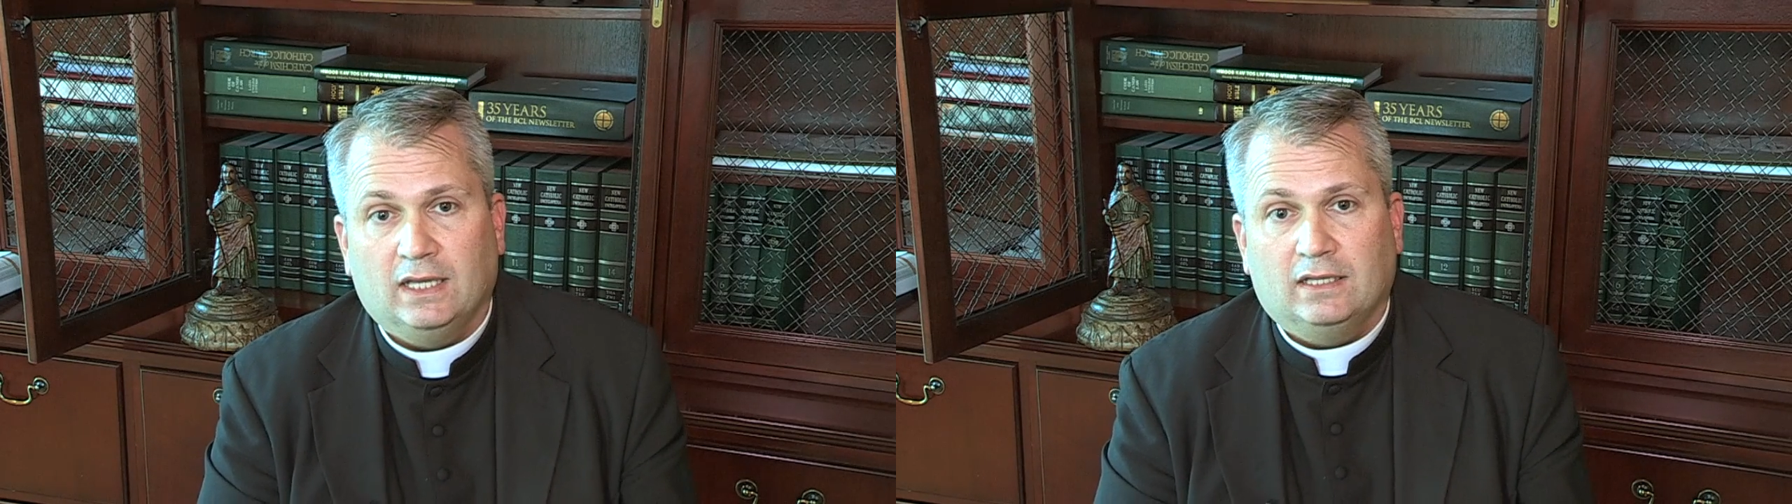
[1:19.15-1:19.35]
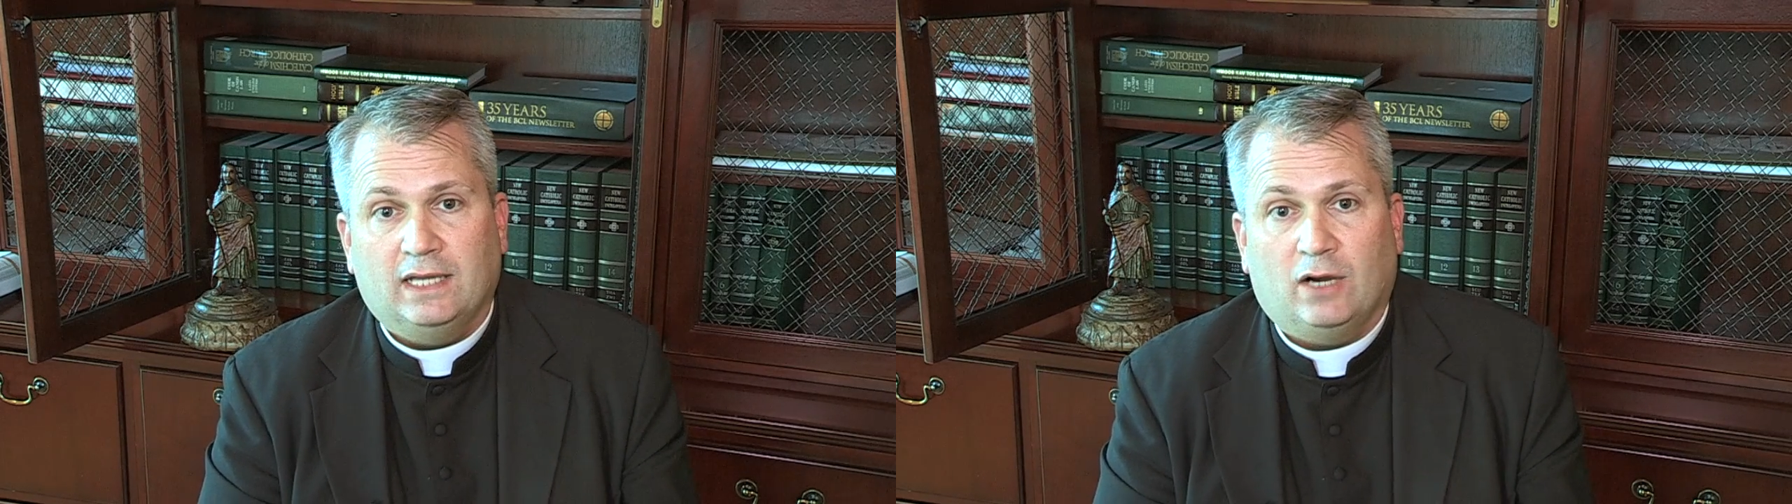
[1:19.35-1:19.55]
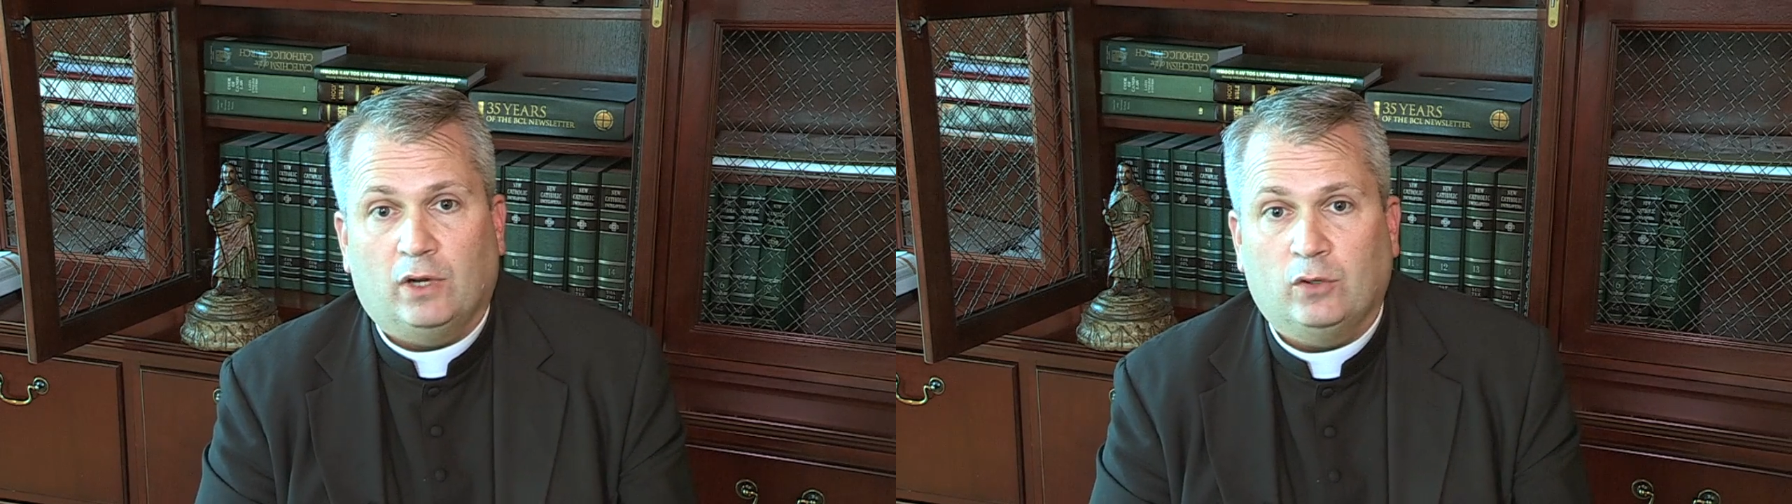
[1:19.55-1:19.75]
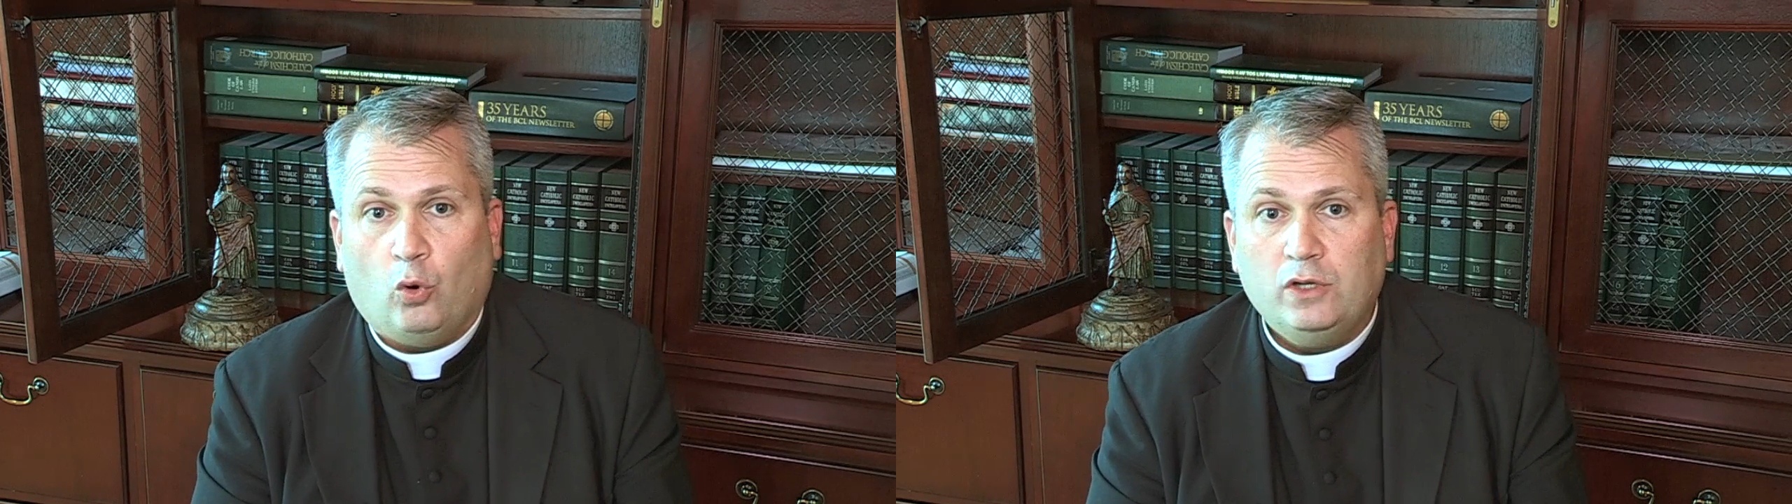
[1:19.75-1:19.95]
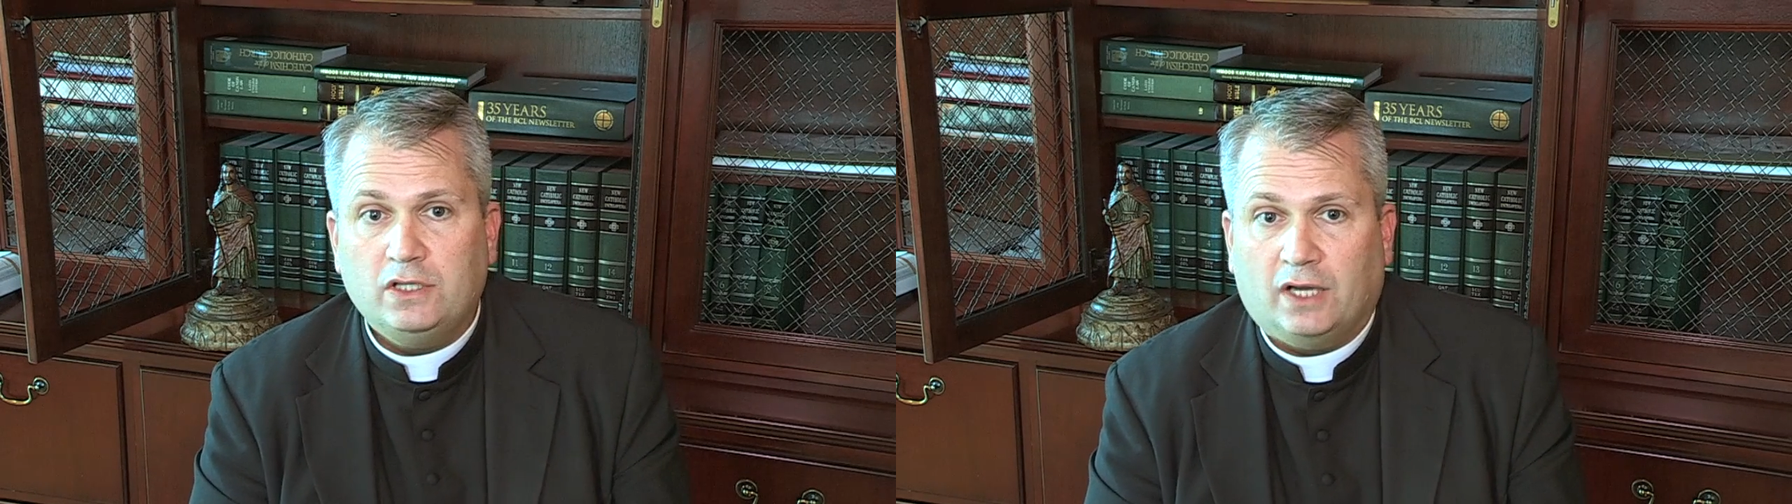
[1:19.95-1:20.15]
Now, in
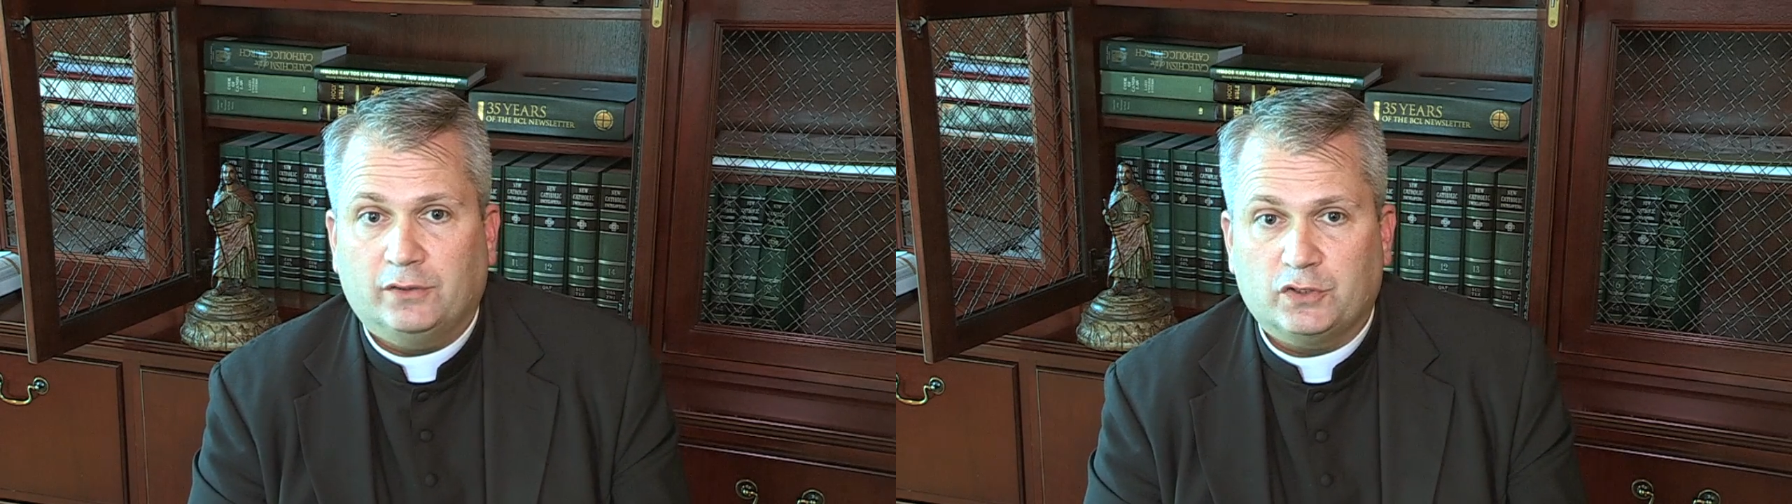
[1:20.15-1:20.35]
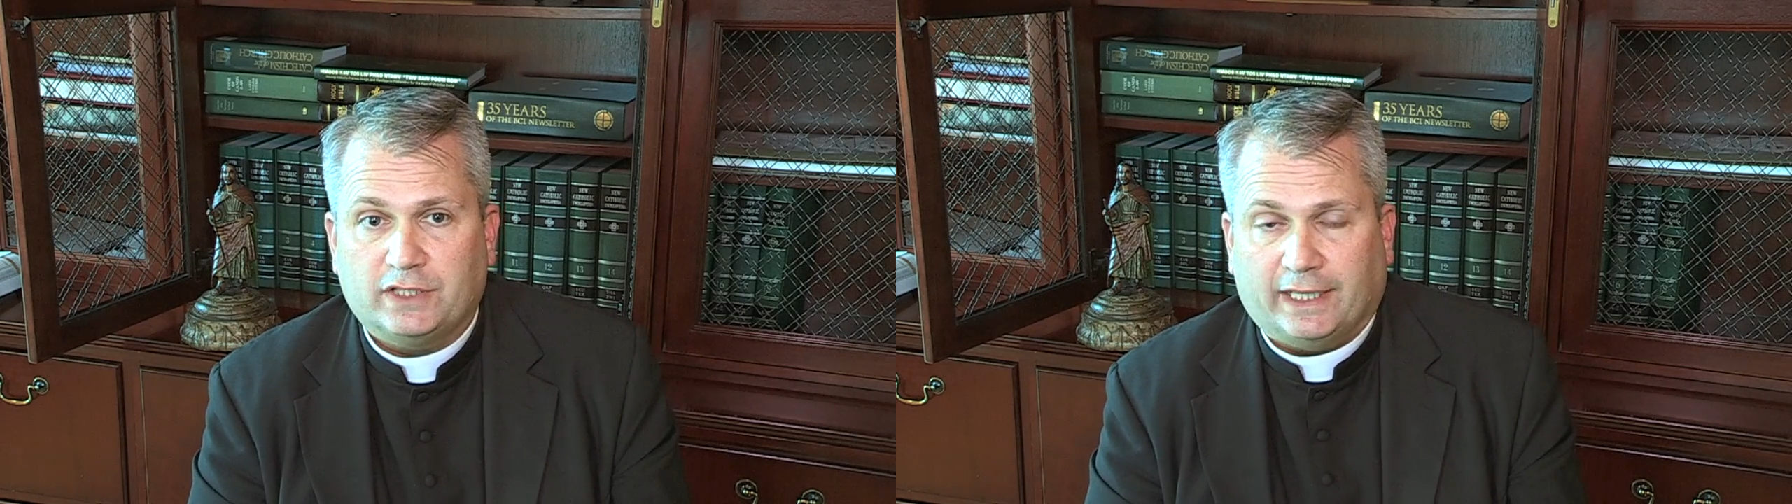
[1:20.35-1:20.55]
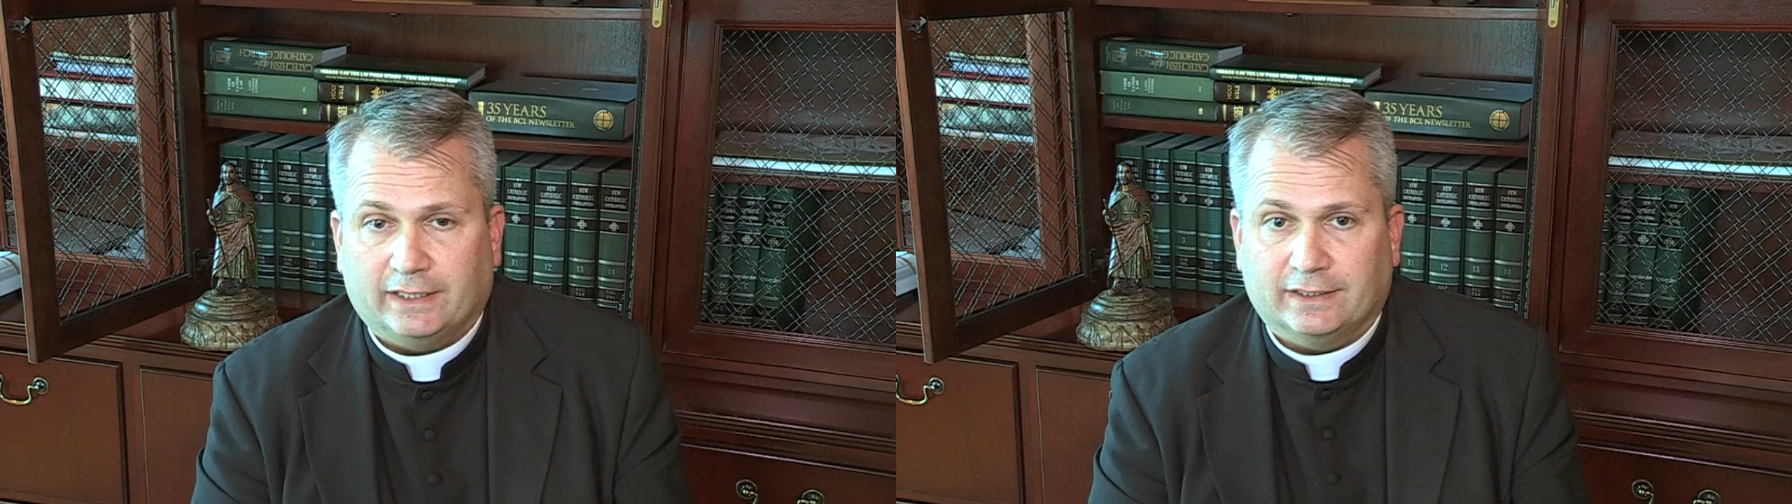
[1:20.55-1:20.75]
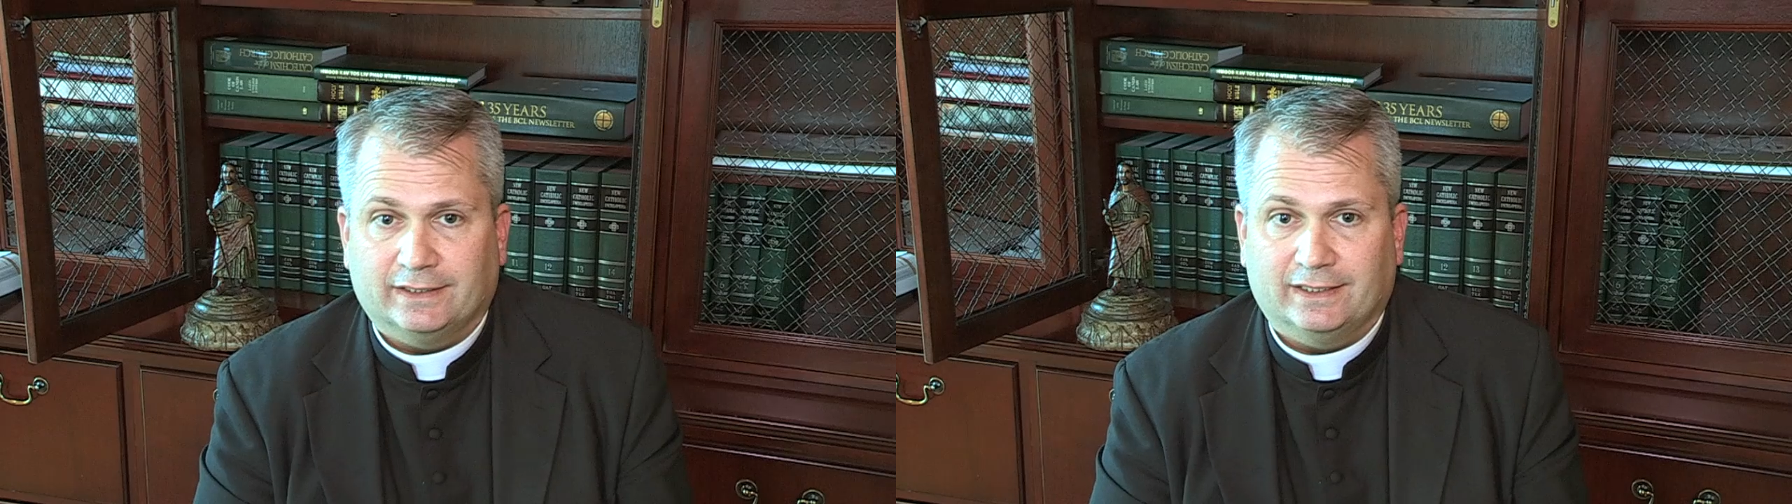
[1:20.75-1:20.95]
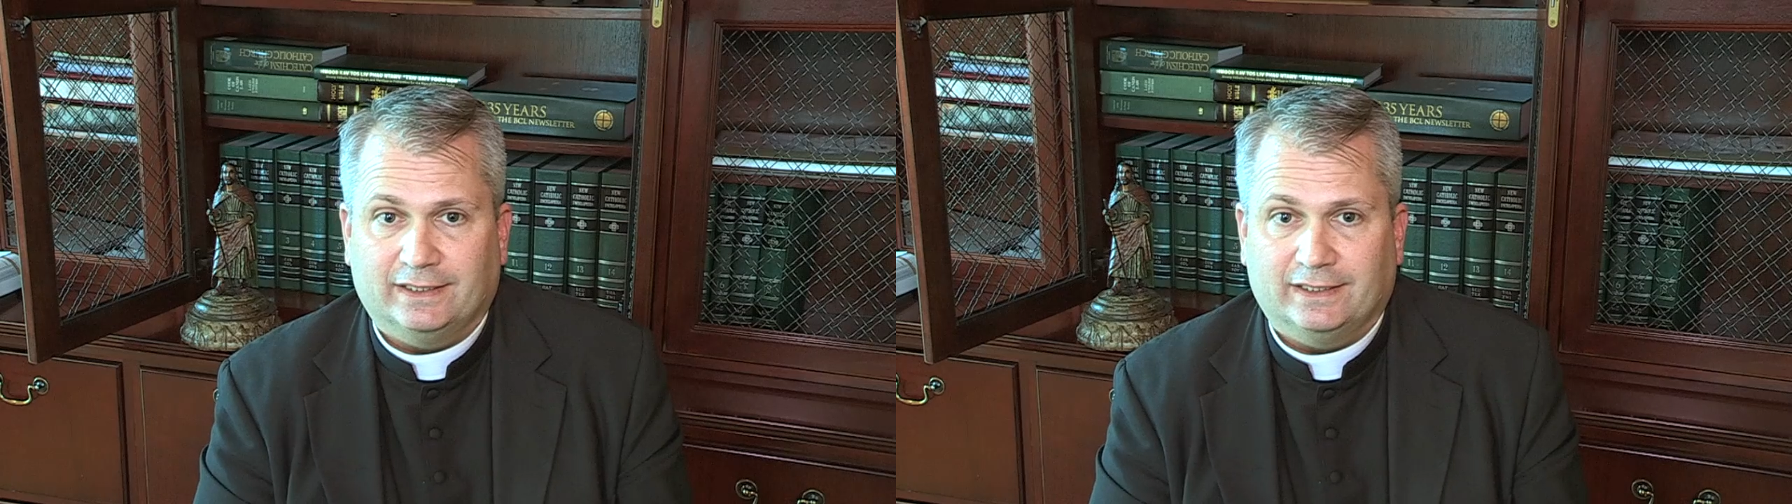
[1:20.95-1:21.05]
order to understand